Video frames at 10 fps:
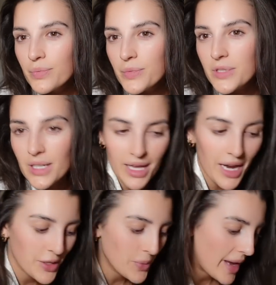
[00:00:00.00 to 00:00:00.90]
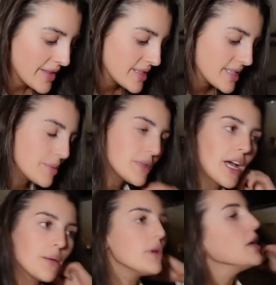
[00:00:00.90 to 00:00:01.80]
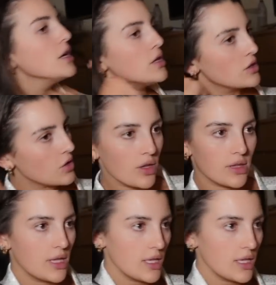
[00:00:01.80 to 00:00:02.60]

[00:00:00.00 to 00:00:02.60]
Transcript: still kind of wet at the same time. So at